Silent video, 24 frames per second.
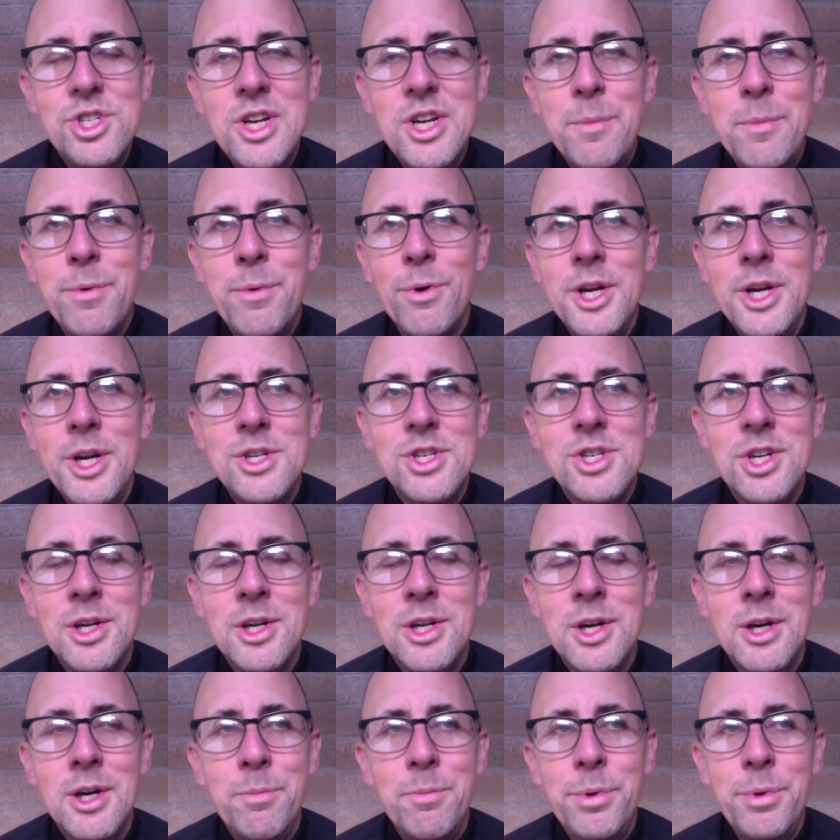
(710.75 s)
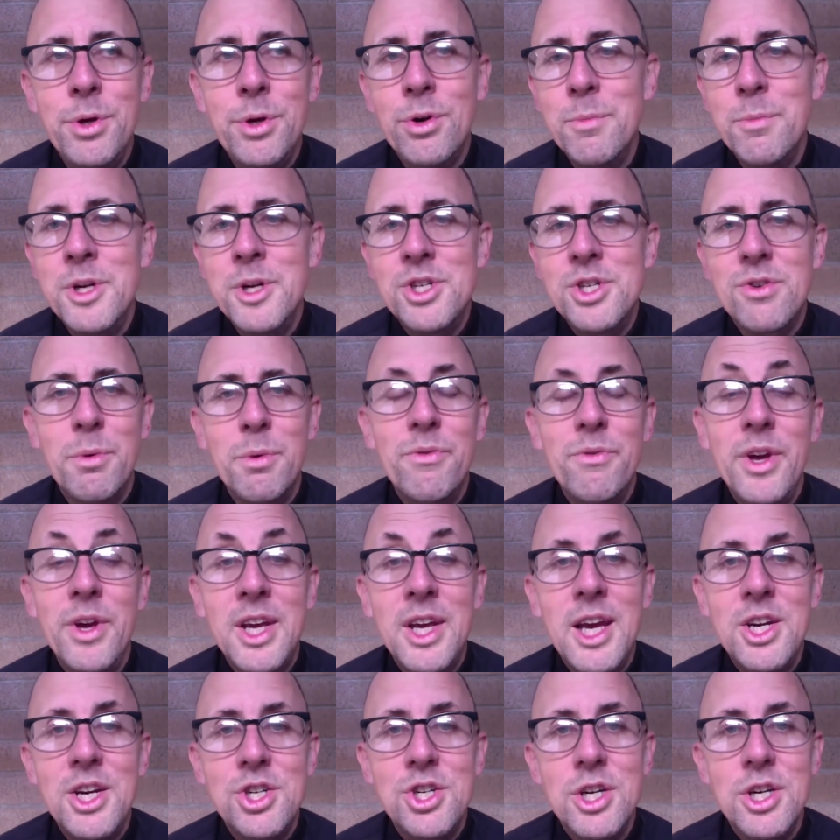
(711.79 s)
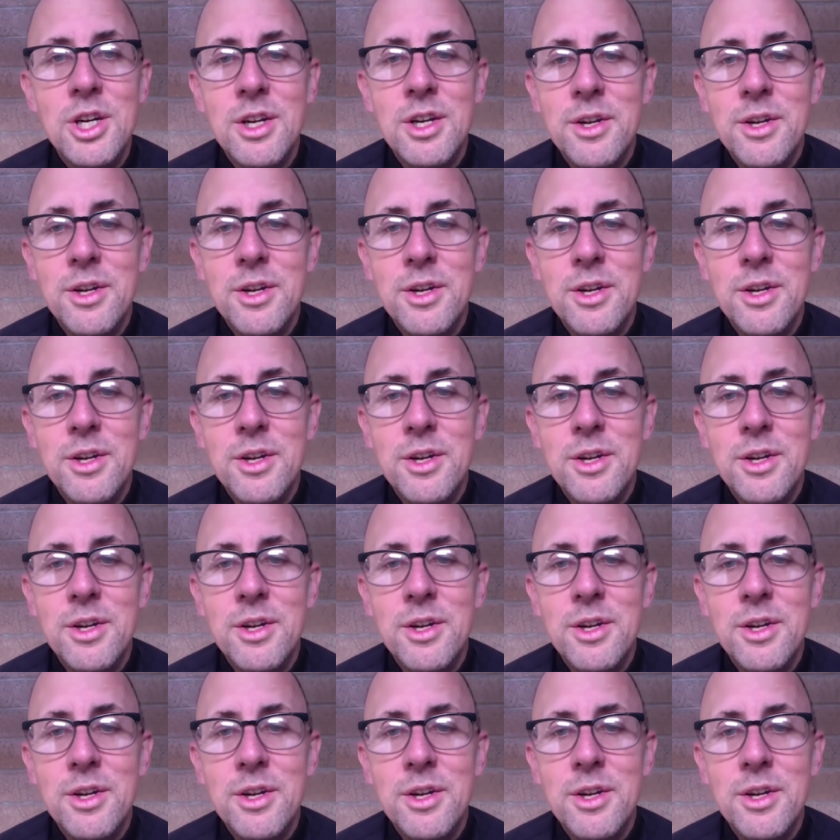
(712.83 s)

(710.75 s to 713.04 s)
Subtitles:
separates a pilgrimage from a vacation.